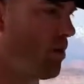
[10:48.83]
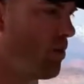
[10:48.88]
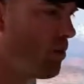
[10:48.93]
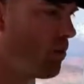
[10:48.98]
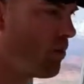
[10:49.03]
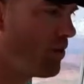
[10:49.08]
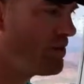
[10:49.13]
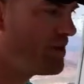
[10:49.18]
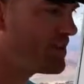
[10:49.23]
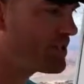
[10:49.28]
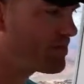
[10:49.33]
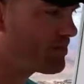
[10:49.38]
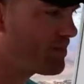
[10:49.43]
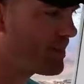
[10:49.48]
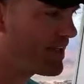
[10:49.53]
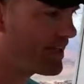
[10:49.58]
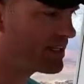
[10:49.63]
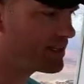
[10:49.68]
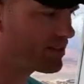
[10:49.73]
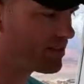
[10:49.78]
When this
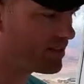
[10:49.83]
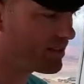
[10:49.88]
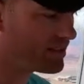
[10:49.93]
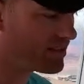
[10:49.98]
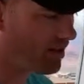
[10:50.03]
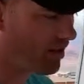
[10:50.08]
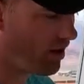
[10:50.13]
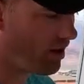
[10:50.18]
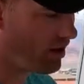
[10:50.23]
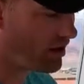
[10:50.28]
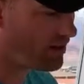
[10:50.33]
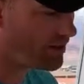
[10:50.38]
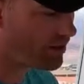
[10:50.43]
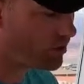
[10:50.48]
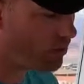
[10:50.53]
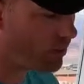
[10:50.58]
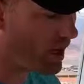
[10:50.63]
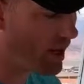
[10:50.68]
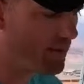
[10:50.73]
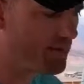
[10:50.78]
pixel is on
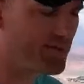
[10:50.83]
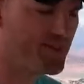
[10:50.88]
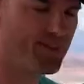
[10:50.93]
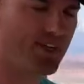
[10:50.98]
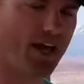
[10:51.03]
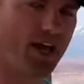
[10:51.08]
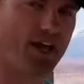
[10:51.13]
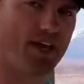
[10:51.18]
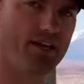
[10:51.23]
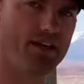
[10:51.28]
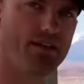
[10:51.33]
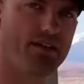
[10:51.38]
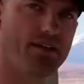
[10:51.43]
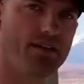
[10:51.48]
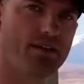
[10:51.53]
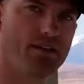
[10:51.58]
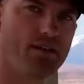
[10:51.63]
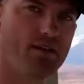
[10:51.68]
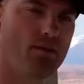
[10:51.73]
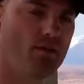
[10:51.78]
your website,
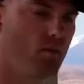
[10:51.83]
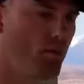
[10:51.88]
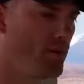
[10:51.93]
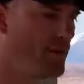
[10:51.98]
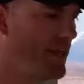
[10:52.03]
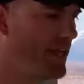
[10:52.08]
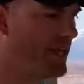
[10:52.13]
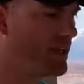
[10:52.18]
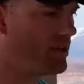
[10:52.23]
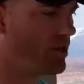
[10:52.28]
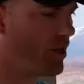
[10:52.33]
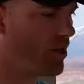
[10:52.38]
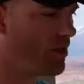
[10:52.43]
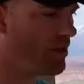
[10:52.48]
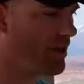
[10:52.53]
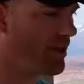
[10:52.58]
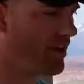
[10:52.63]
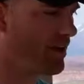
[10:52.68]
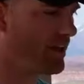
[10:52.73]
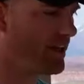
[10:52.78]
when they go
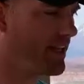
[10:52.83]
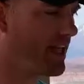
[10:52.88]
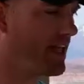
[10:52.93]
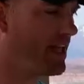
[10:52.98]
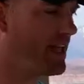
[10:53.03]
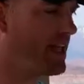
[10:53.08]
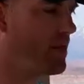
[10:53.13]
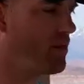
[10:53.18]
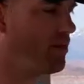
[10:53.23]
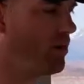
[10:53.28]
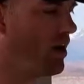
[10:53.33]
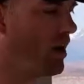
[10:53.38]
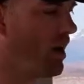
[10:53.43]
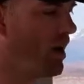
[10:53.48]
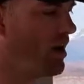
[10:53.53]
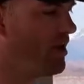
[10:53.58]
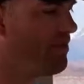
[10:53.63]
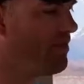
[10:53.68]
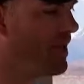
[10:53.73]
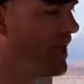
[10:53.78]
there, again, it will
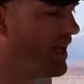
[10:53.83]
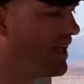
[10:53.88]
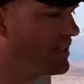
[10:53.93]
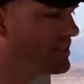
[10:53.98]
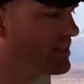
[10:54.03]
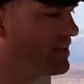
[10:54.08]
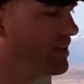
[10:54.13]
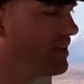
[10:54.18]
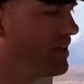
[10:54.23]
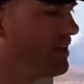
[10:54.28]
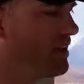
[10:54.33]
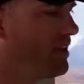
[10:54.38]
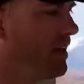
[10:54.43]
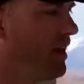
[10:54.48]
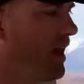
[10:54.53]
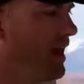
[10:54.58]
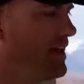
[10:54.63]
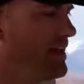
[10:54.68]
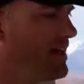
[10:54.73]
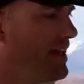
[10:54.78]
unmask,
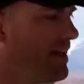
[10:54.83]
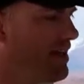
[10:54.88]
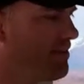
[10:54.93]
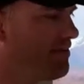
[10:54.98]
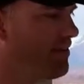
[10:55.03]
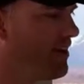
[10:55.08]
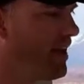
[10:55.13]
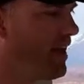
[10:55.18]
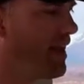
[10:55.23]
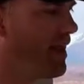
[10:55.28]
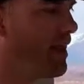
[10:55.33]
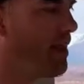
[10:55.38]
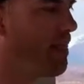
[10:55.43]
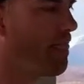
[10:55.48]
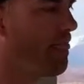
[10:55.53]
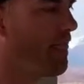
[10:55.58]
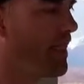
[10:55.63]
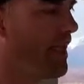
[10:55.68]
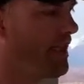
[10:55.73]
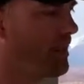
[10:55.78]
identify,
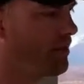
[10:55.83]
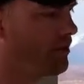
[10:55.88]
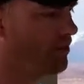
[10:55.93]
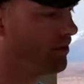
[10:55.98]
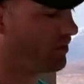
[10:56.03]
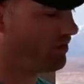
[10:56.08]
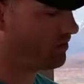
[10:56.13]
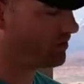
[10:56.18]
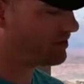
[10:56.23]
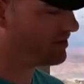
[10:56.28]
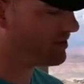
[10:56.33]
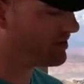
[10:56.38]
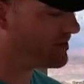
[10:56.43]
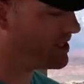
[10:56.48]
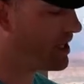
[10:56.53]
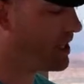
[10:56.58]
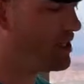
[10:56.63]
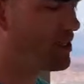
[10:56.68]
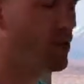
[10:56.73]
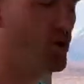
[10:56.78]
and it will
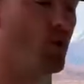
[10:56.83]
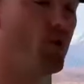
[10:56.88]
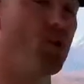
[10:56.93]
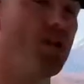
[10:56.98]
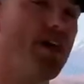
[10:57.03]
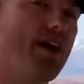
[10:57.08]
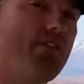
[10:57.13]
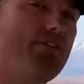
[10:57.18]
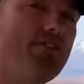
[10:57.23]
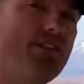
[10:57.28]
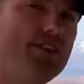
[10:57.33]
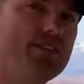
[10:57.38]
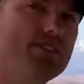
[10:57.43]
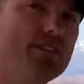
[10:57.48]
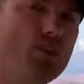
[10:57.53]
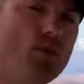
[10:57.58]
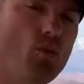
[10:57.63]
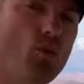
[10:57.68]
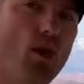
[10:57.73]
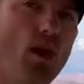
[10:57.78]
tell you who that
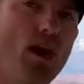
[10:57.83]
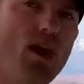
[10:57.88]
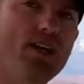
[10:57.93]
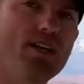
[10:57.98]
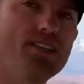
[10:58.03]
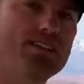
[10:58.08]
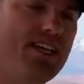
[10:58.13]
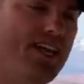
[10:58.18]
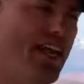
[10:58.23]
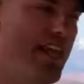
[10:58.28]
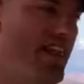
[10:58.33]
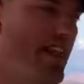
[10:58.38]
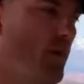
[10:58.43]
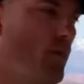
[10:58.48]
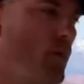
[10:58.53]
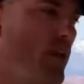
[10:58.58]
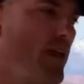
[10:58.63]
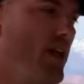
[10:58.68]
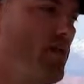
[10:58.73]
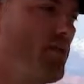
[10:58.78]
visitor was, and
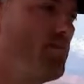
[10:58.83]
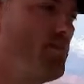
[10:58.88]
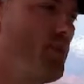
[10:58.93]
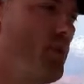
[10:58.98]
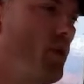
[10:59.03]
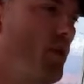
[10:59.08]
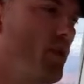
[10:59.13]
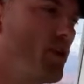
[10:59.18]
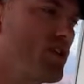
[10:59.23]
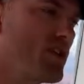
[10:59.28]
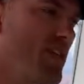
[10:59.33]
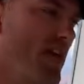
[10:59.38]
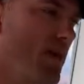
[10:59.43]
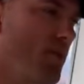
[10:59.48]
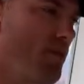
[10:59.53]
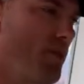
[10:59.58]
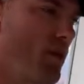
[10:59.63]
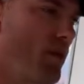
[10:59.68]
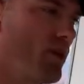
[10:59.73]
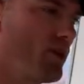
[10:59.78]
then we can push
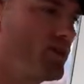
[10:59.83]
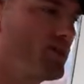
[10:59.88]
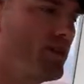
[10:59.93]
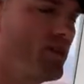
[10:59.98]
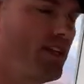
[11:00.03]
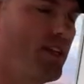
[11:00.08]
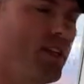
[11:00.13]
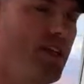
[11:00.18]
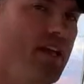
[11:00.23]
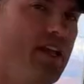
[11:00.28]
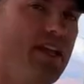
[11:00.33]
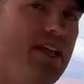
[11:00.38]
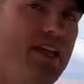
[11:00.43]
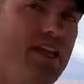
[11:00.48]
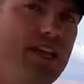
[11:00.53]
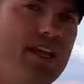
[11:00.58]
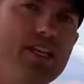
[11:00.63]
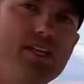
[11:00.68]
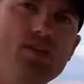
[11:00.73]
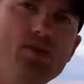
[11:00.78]
that person
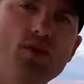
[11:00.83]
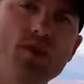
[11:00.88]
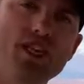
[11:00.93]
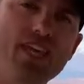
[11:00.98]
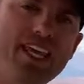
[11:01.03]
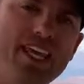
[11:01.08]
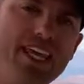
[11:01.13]
into an